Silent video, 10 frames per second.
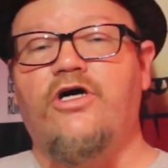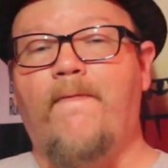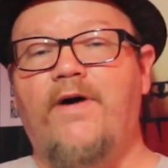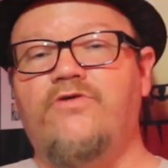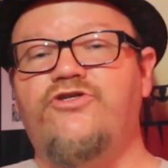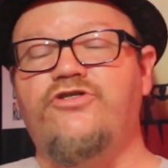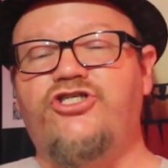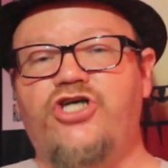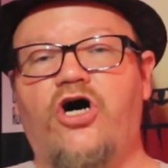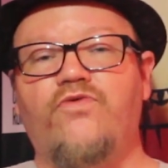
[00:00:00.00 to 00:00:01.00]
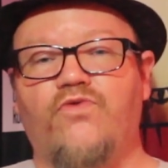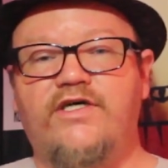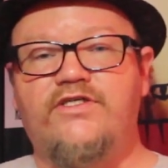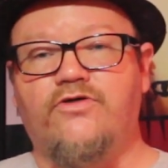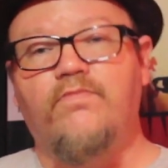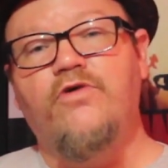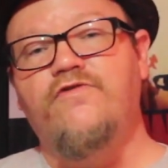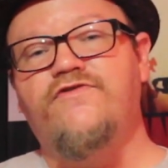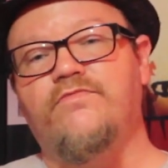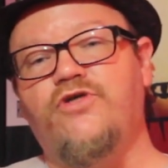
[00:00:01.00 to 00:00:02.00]
composer John Russell
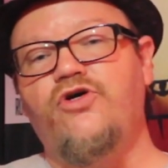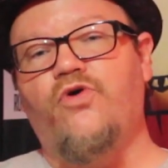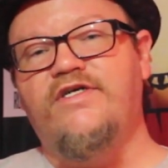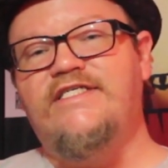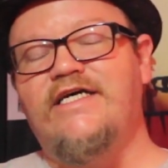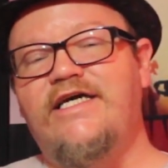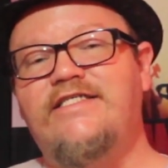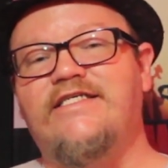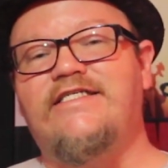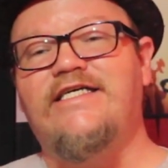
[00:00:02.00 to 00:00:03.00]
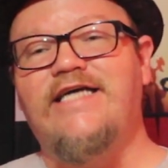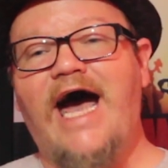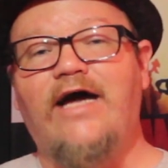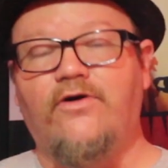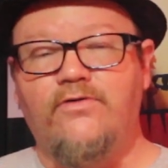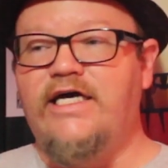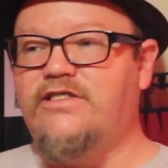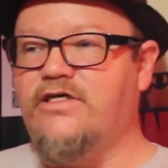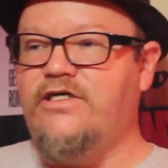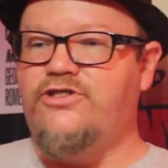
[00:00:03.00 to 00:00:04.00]
moves from New York City to Seattle.
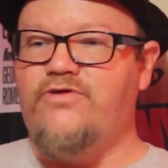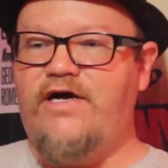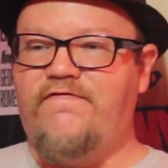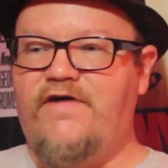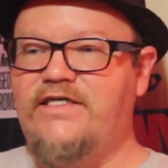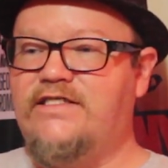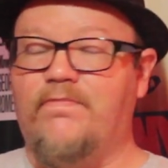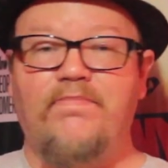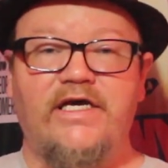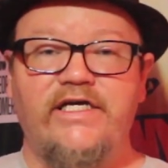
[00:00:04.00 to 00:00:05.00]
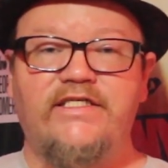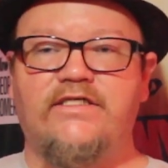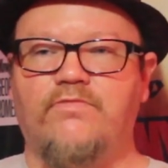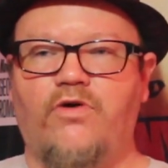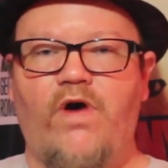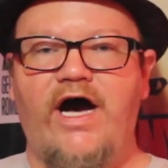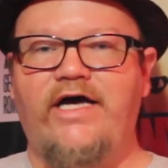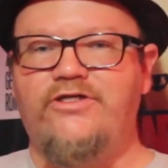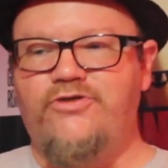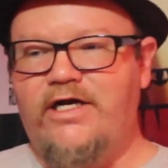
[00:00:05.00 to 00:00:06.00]
He's looking to try to find some peace, some
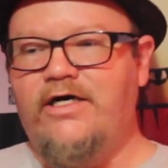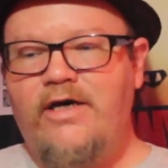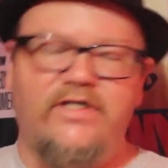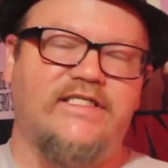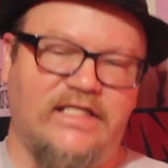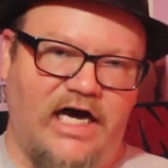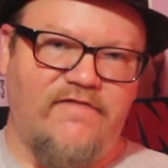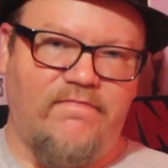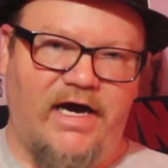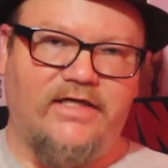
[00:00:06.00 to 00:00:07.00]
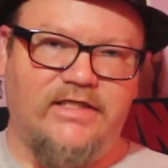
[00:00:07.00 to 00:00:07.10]
quiet, and try to put his life back